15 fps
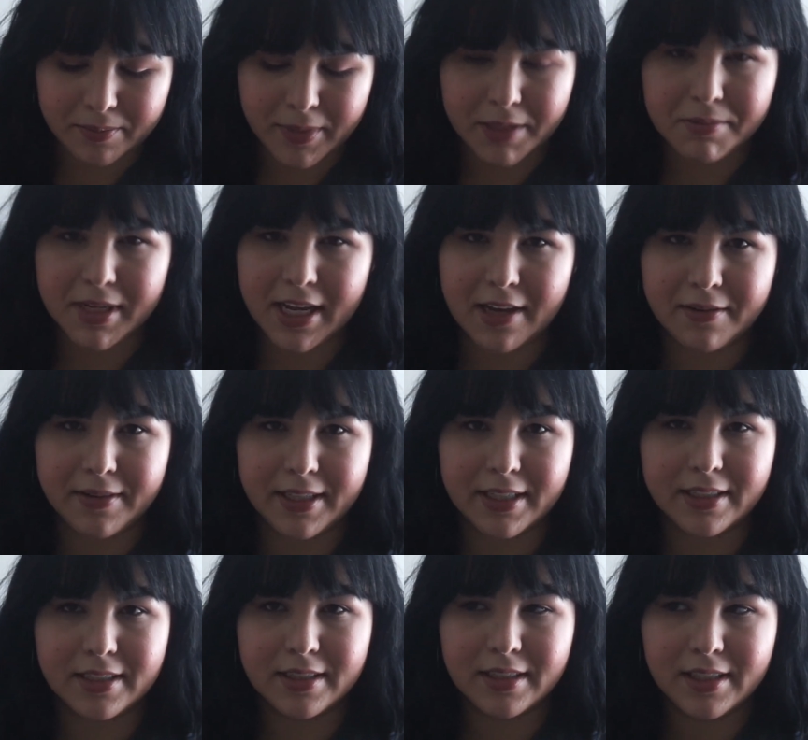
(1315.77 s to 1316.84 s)
Maybe have
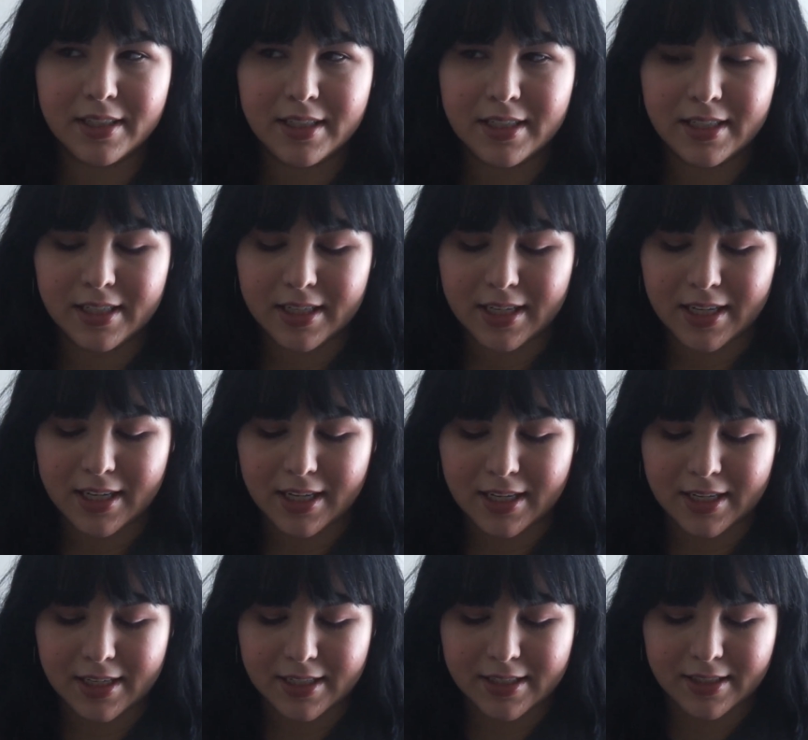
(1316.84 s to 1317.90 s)
it
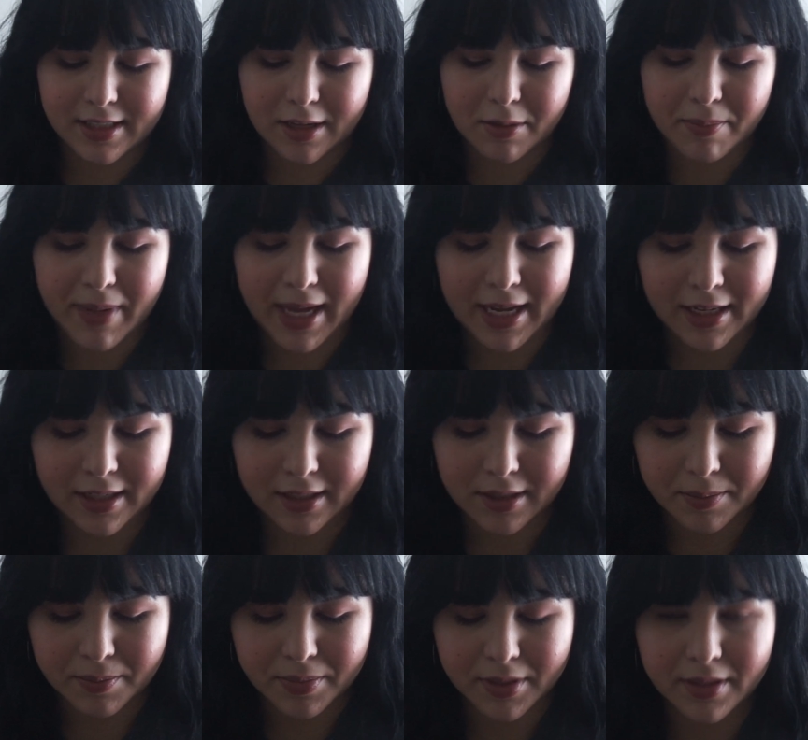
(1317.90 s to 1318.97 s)
as a
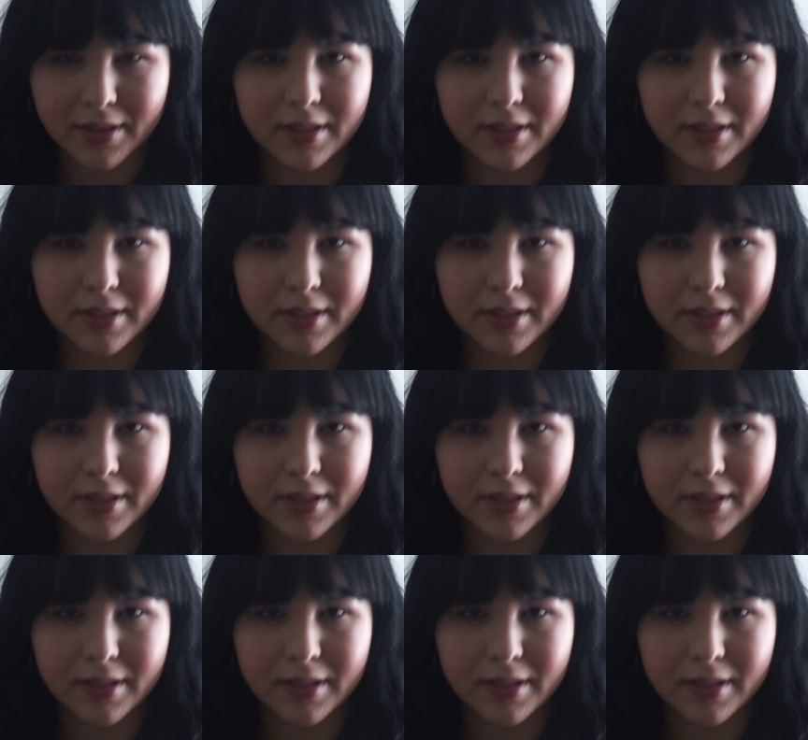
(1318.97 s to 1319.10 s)
backup